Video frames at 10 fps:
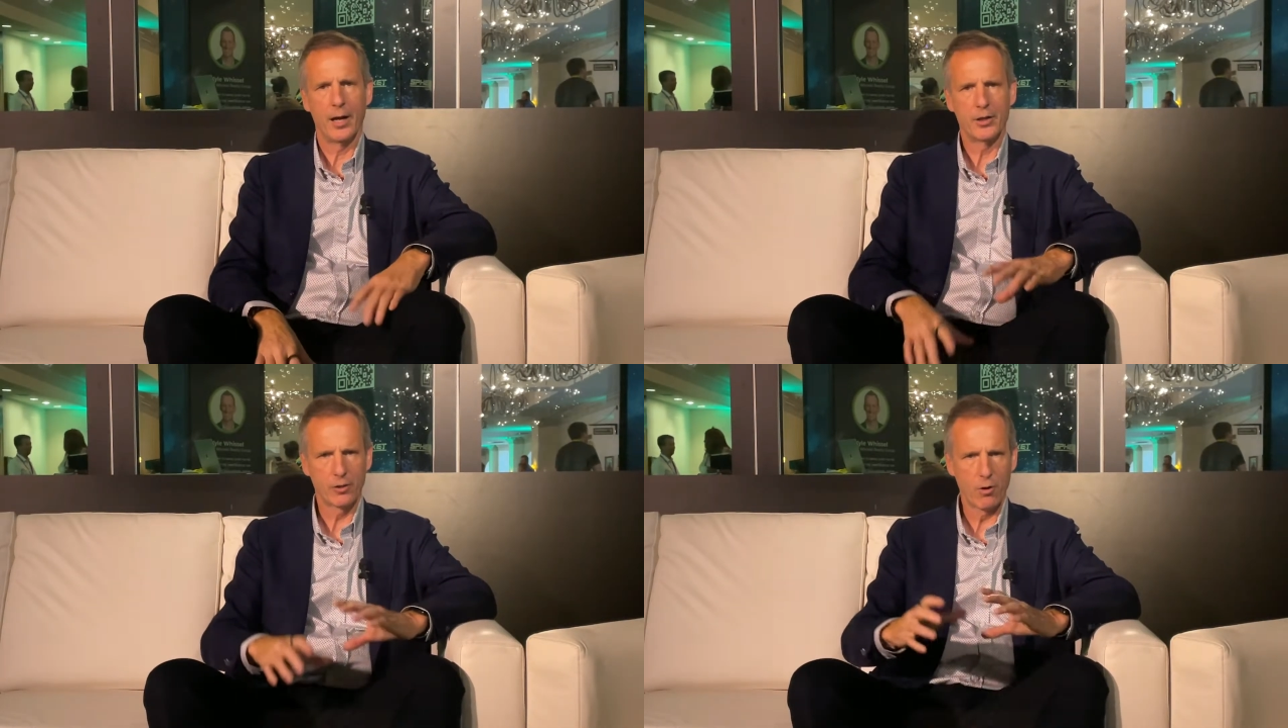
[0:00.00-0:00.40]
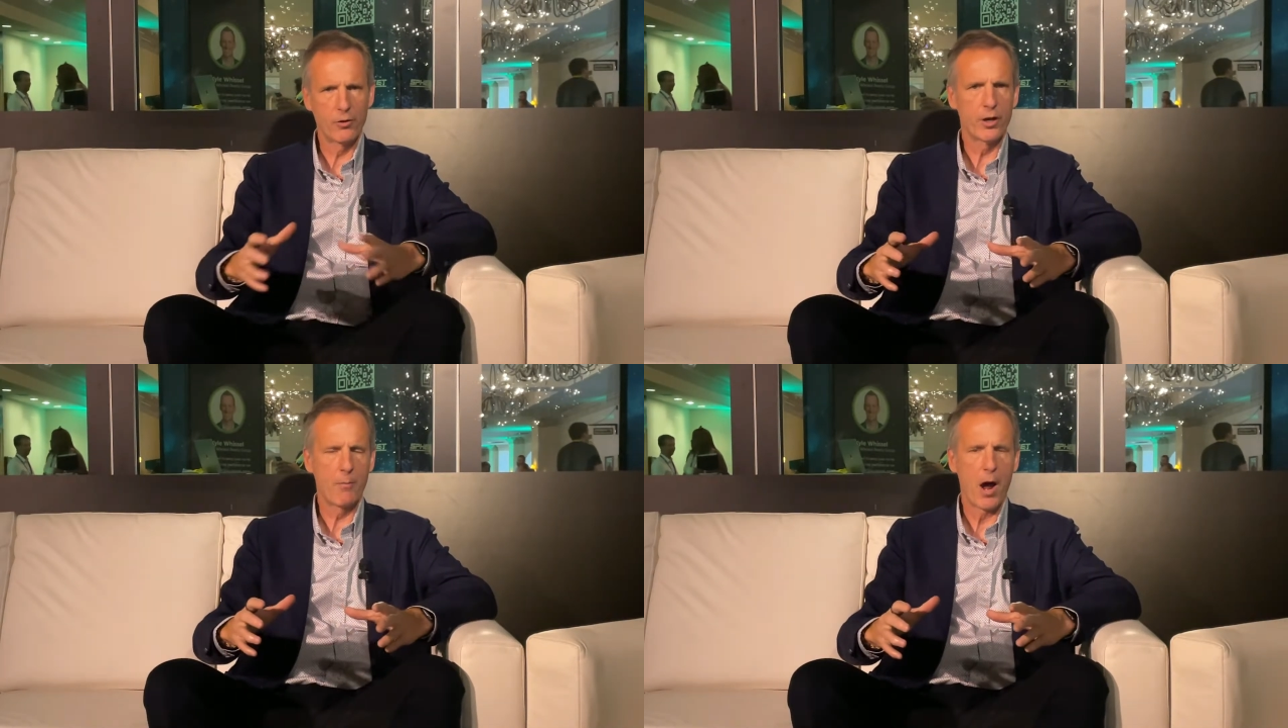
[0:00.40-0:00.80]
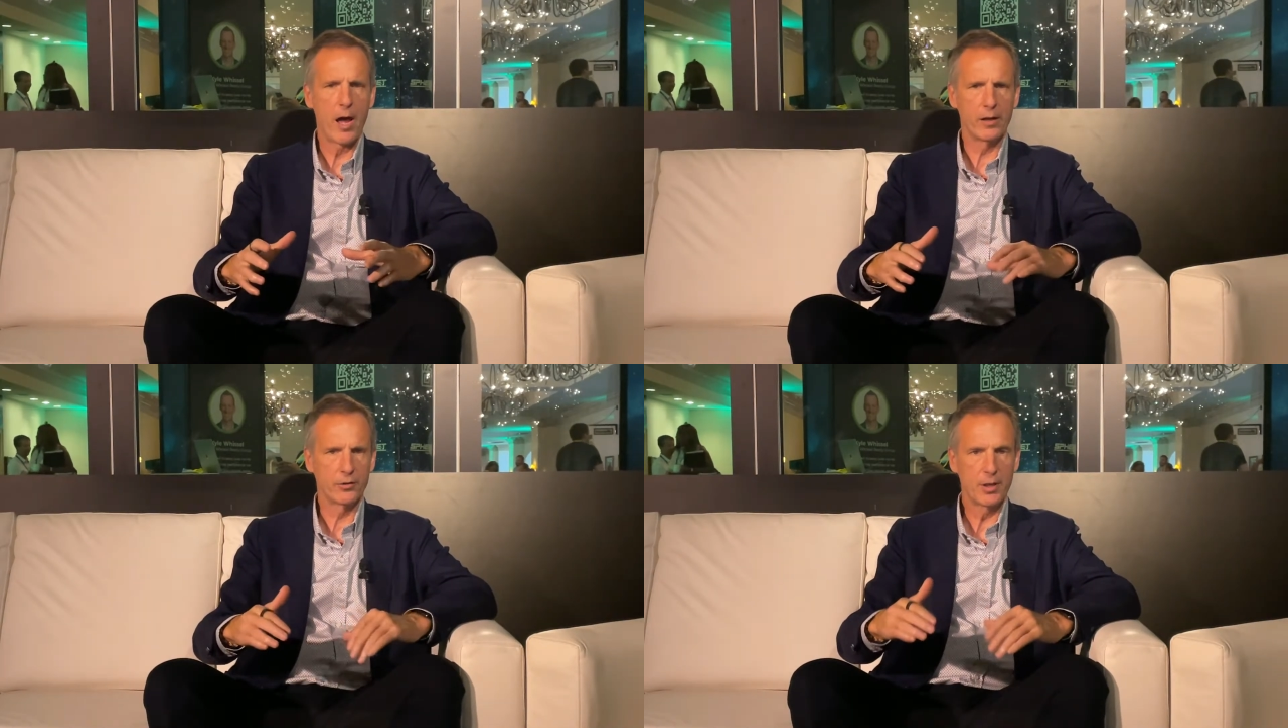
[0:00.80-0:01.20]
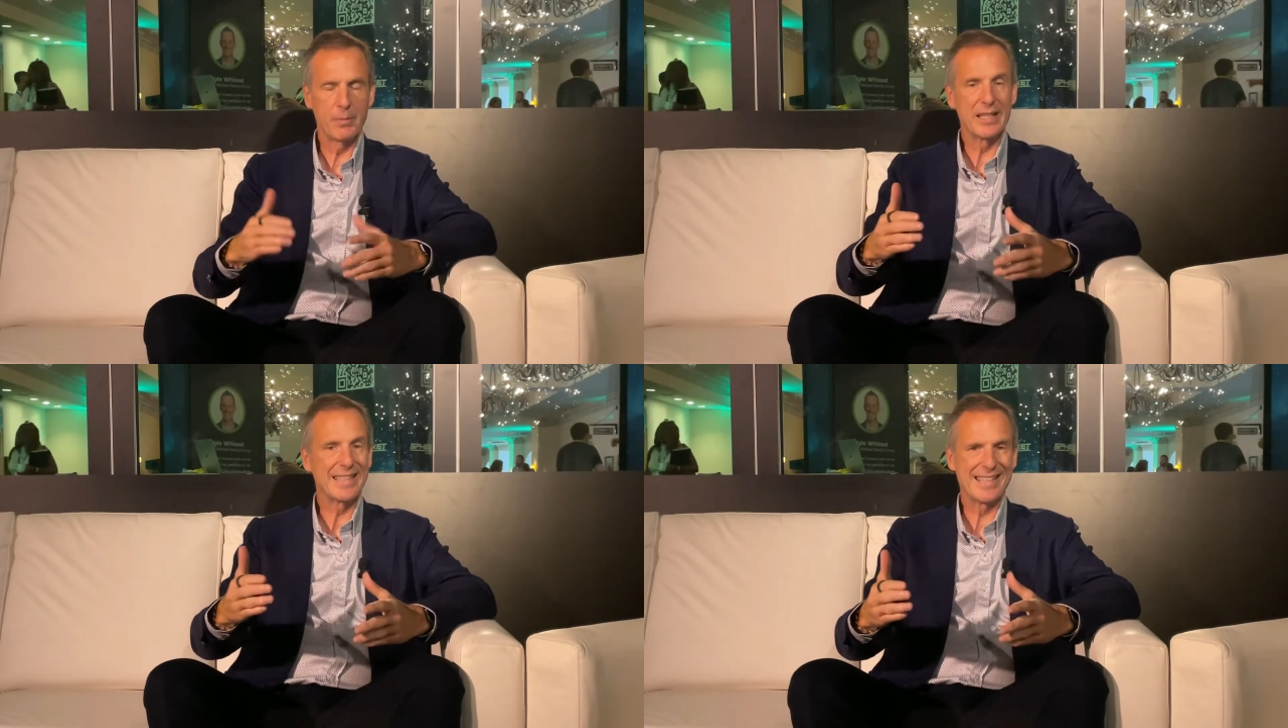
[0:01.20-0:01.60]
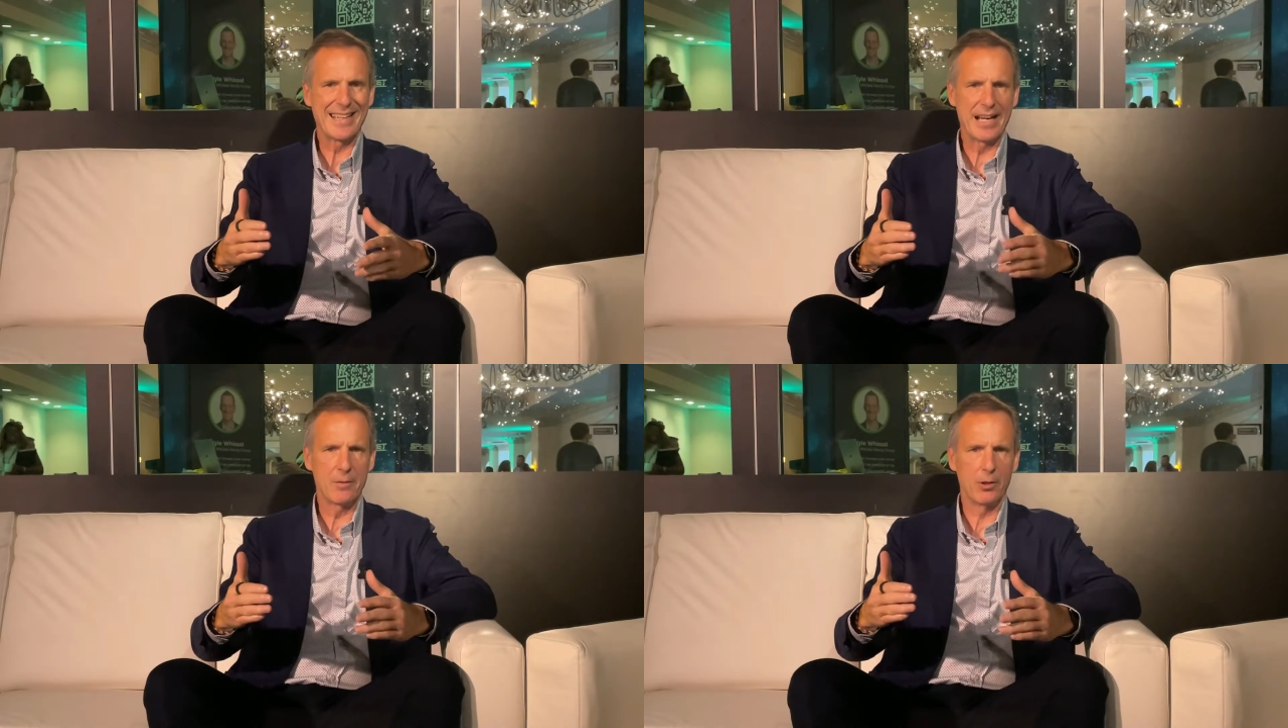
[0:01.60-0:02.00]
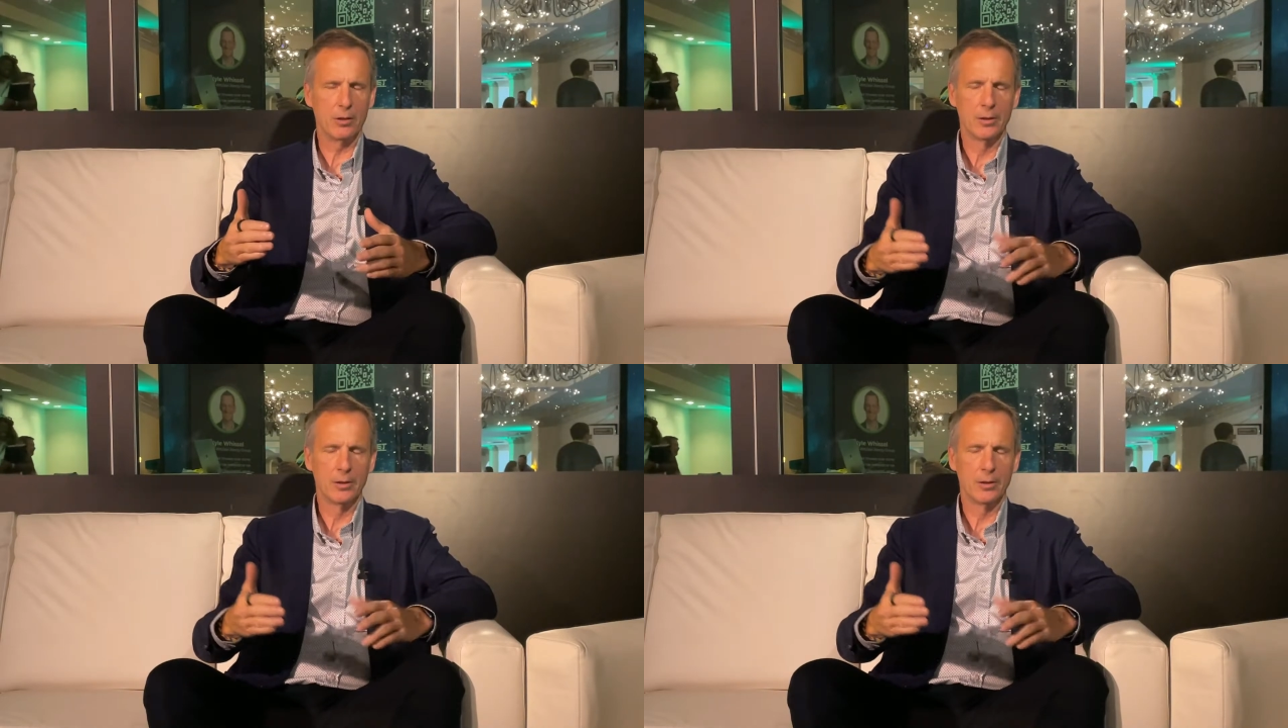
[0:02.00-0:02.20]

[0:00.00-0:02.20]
to grow their model, to be sustainable.